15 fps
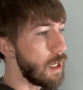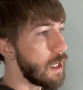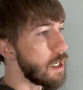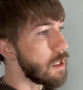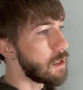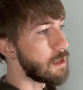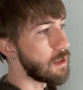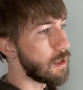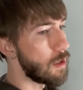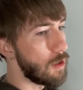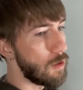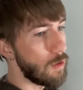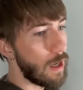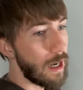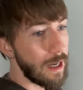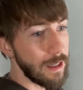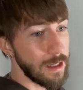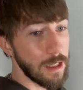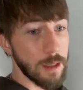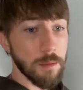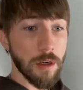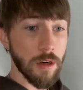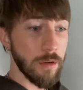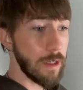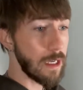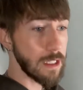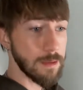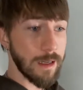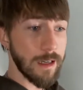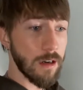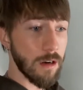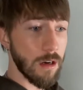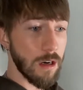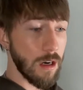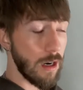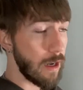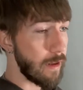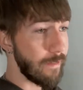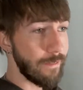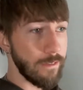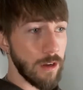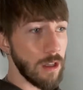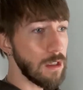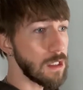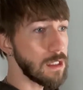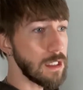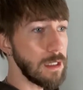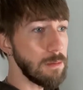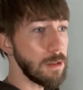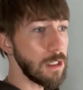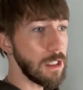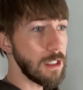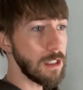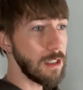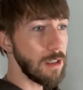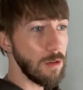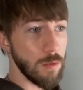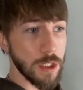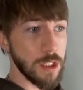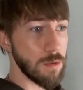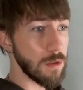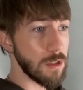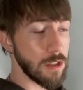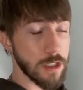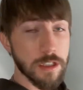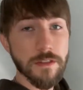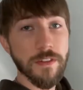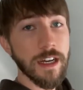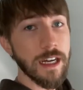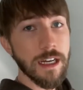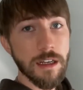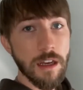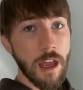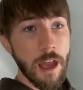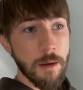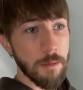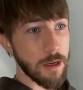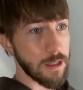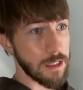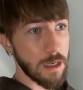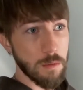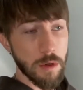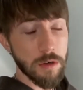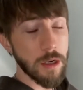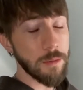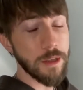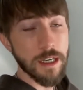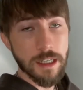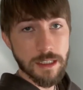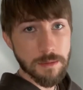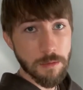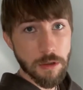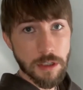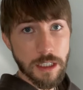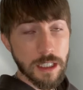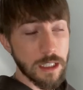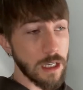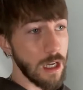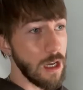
So I ended up going out to my car and falling asleep again, which was just fine because I woke up the next morning